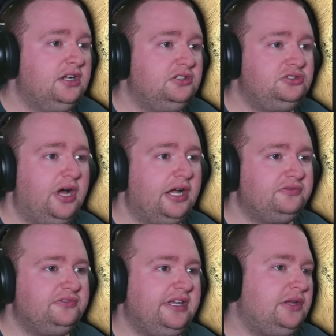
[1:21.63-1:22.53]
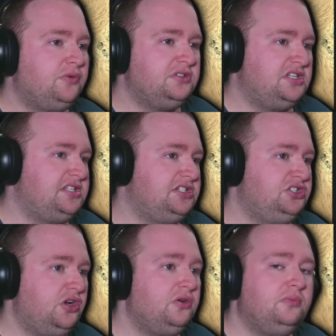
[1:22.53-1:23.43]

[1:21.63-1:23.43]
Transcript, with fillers: do you know what, I really want to show